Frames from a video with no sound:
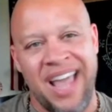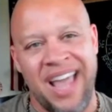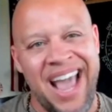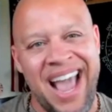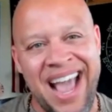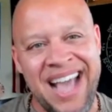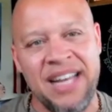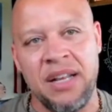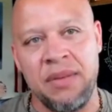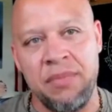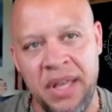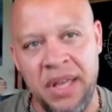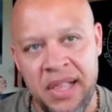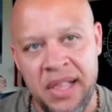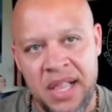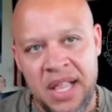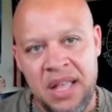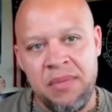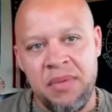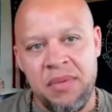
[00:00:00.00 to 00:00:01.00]
They hated me
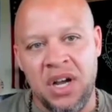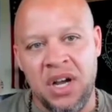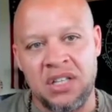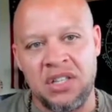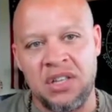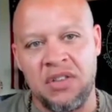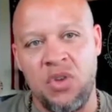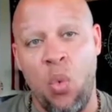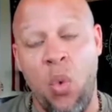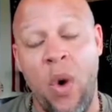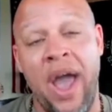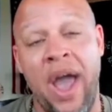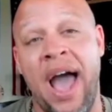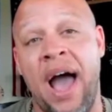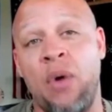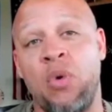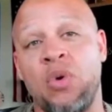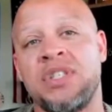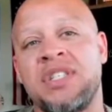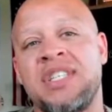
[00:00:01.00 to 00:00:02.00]
because of the way
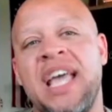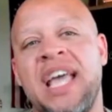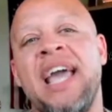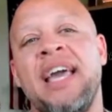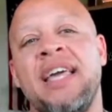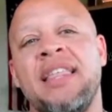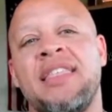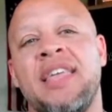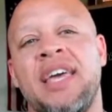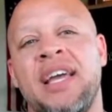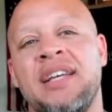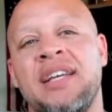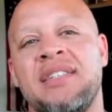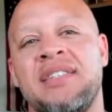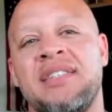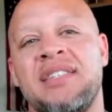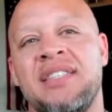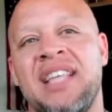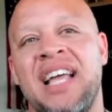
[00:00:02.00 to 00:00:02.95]
I was saying things